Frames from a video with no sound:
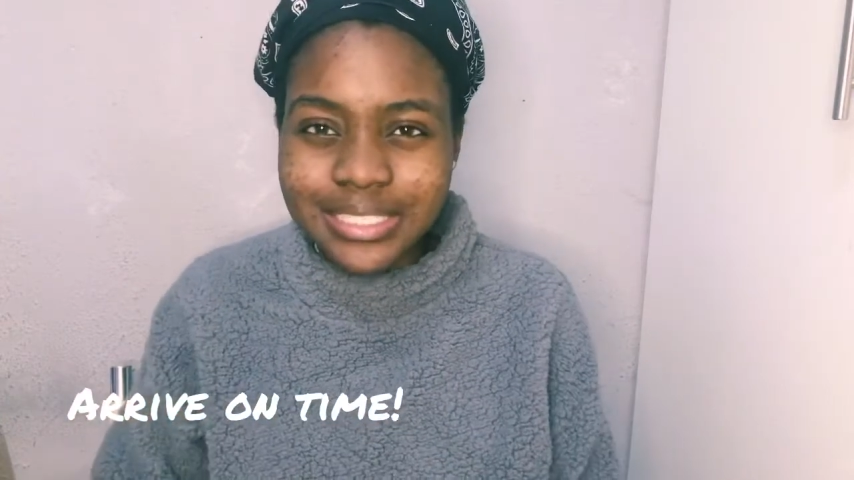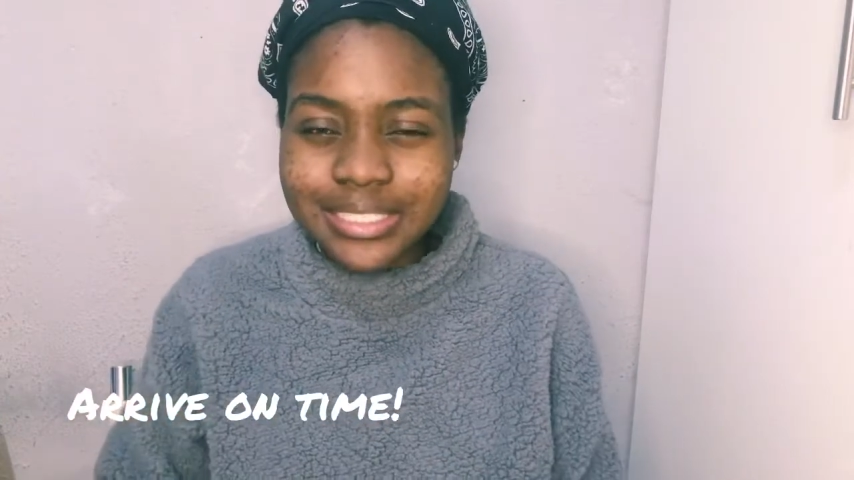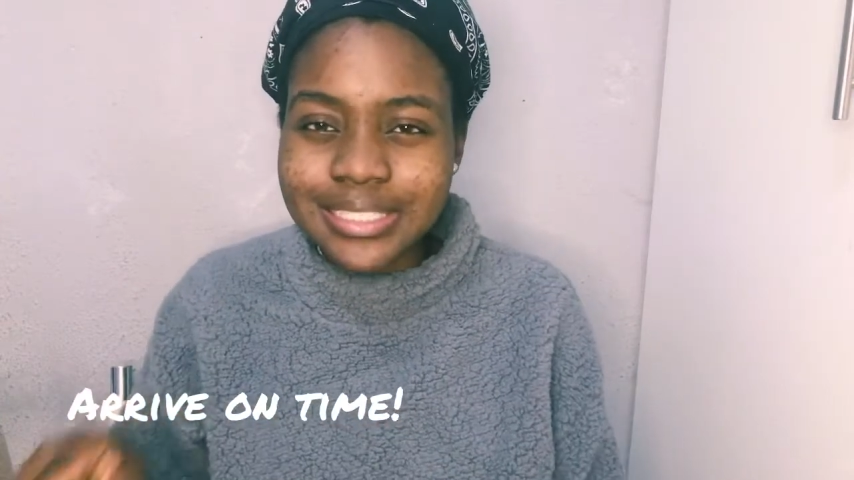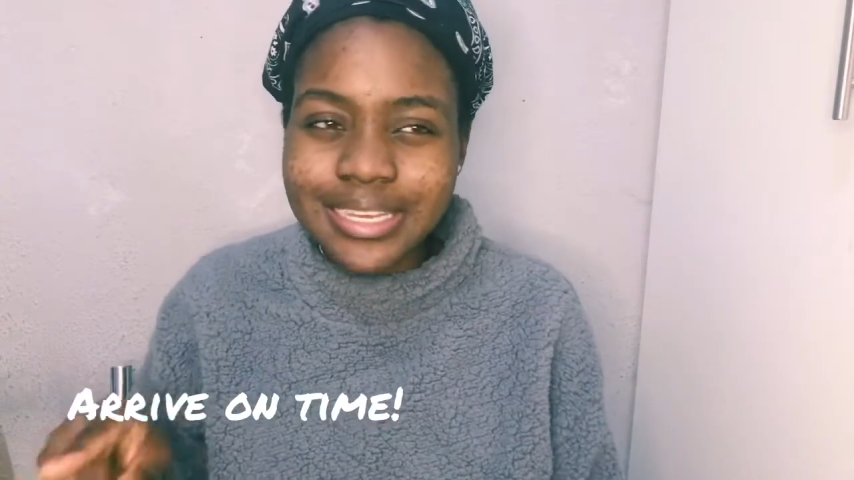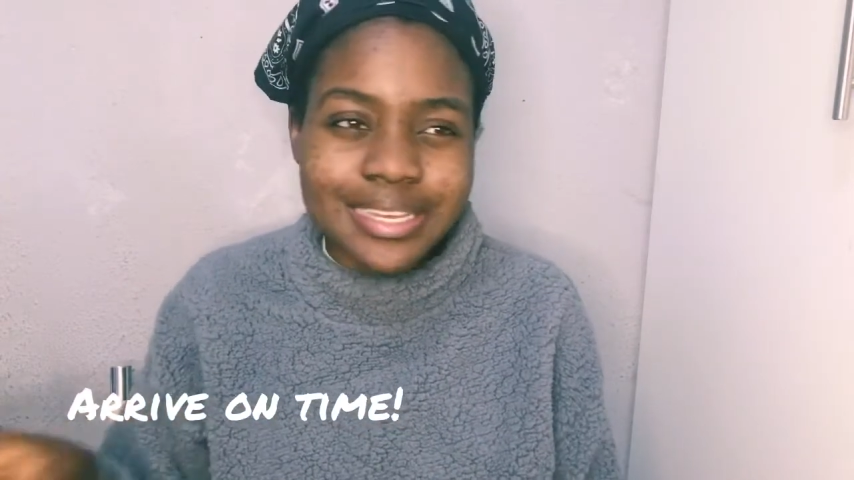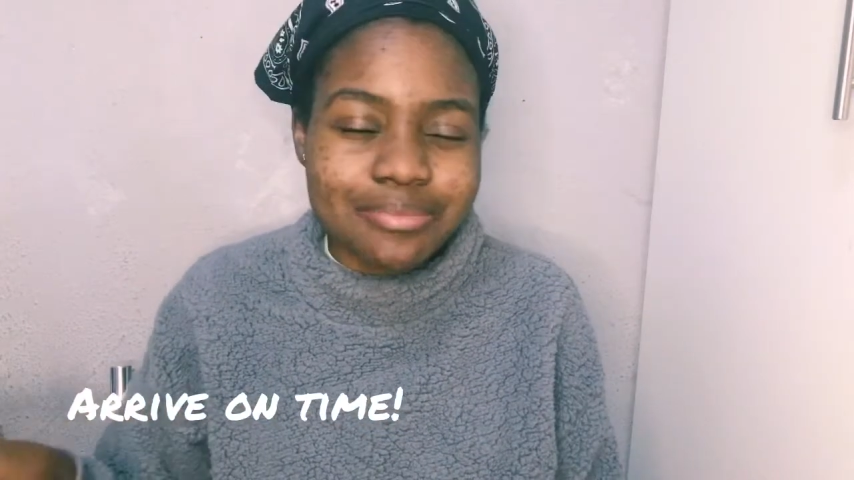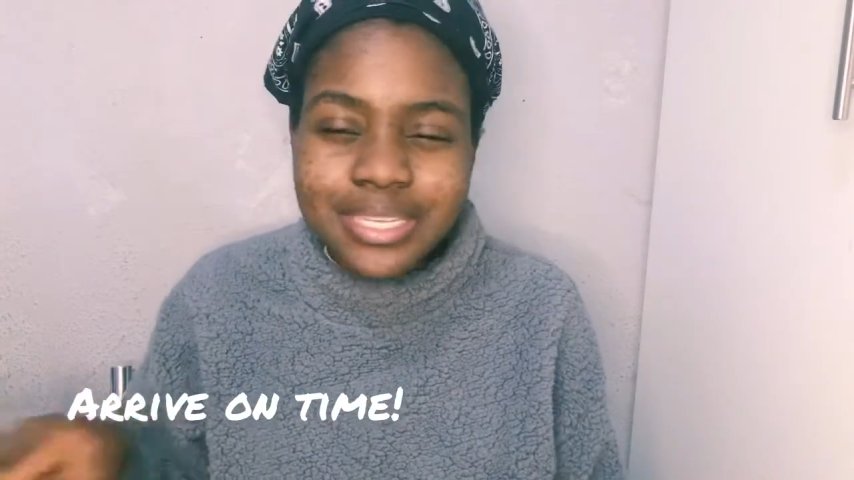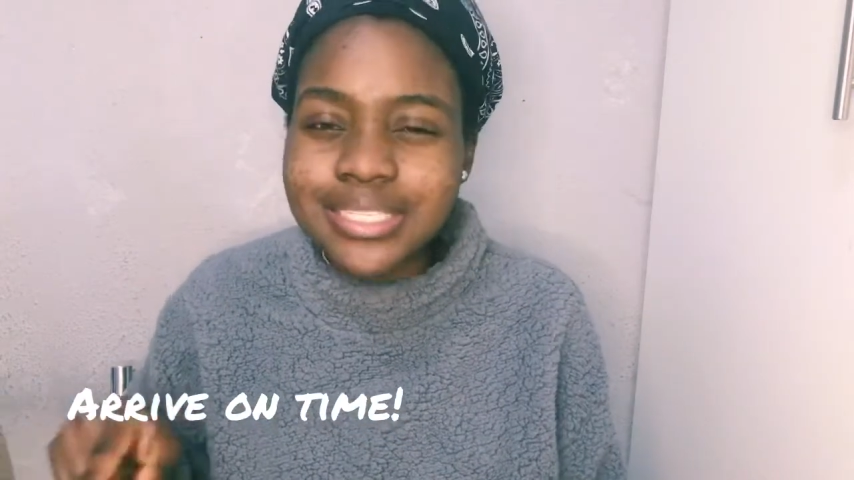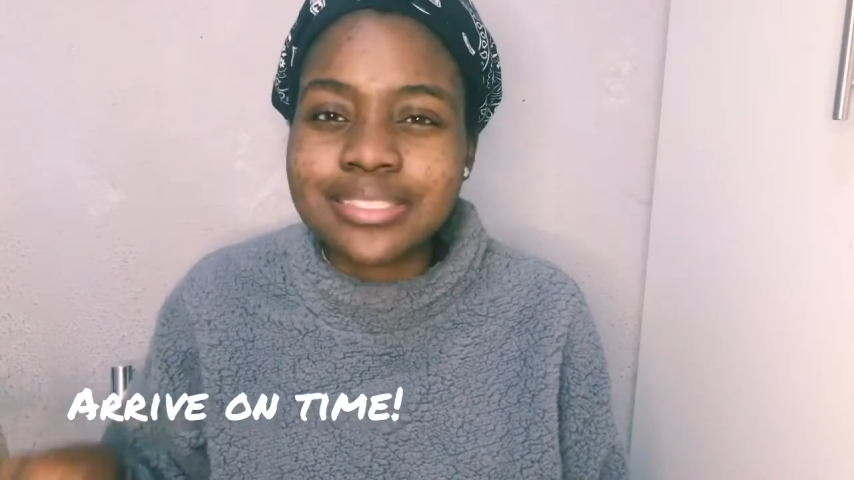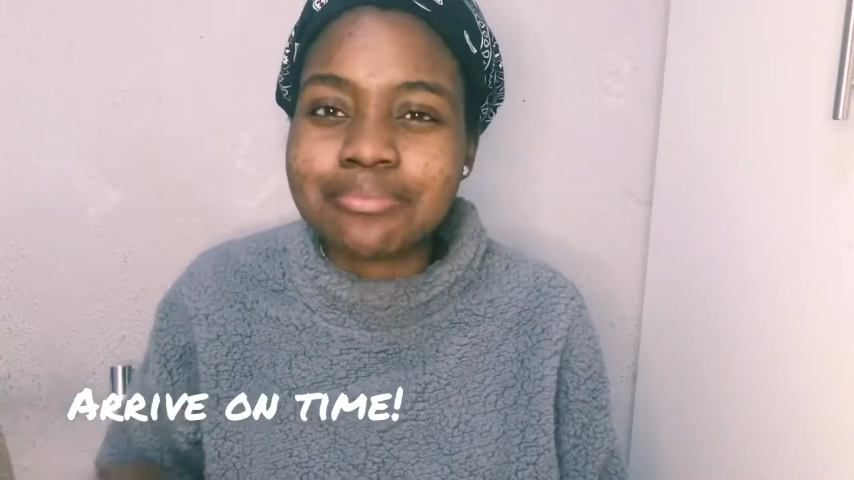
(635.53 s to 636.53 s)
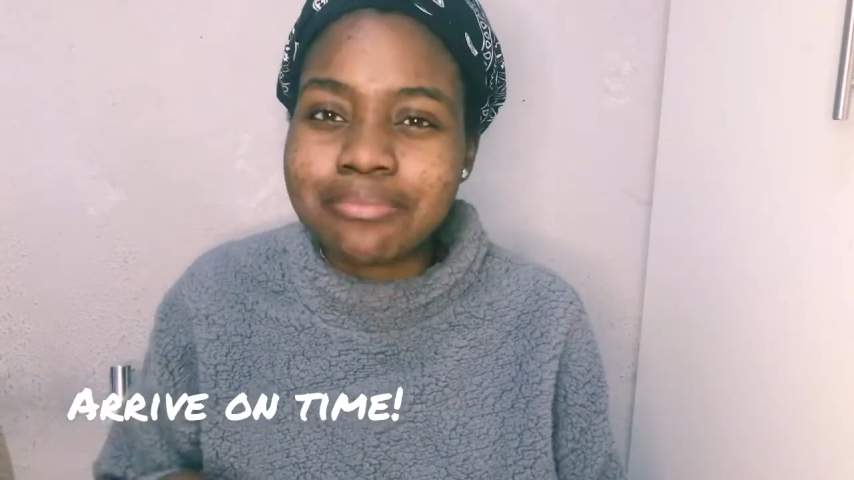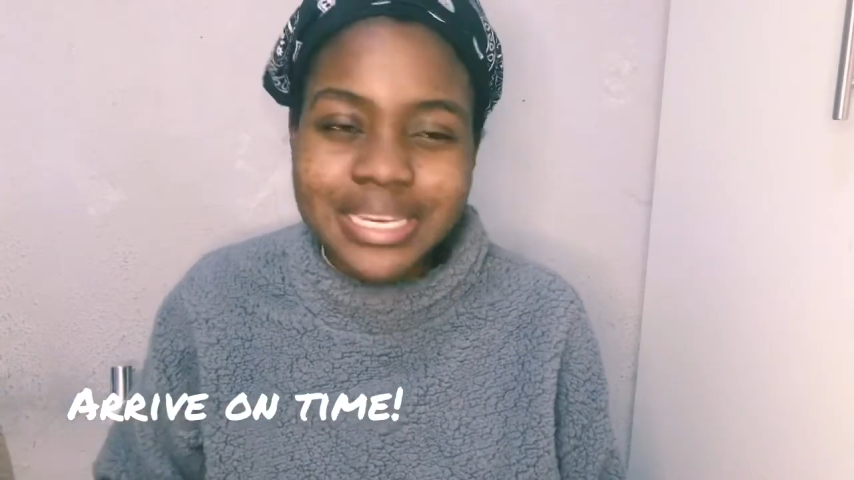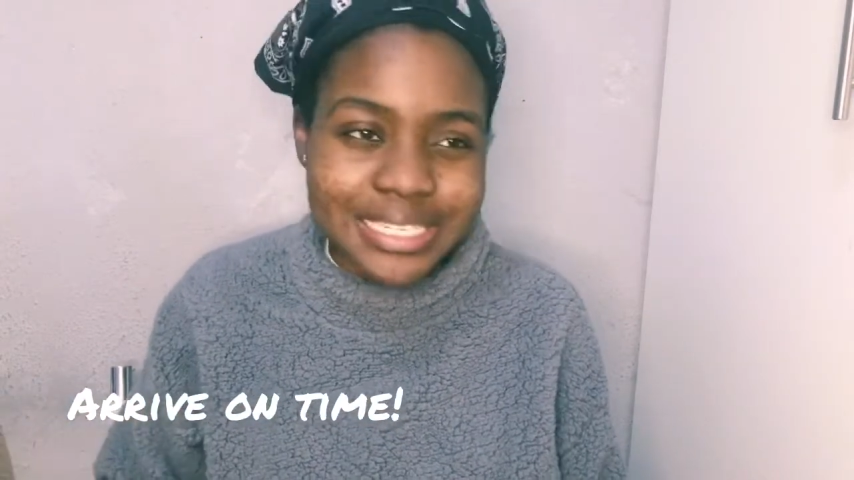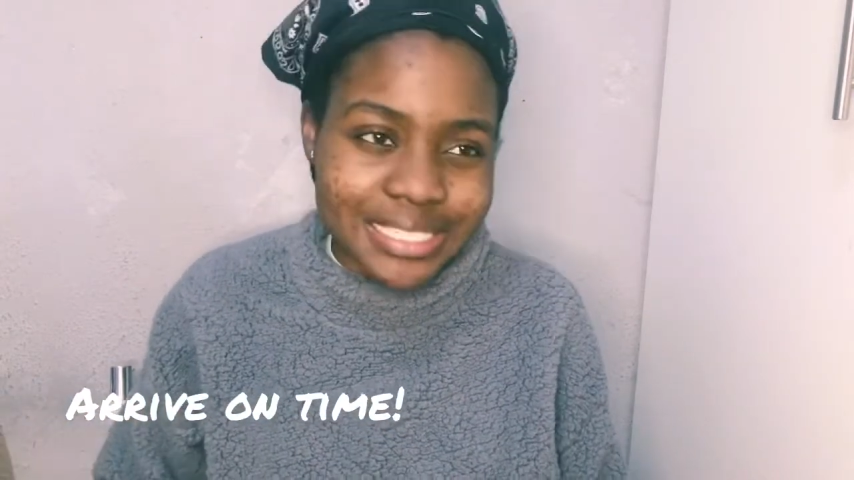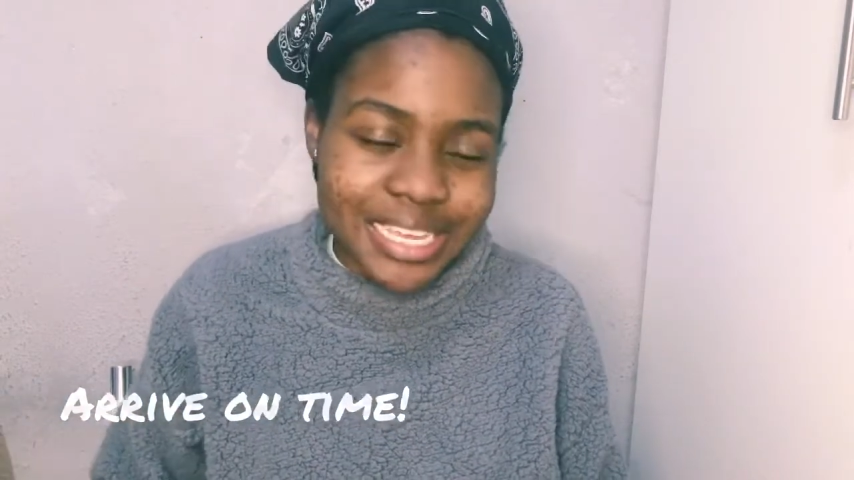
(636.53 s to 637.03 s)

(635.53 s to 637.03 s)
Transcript: Time is money.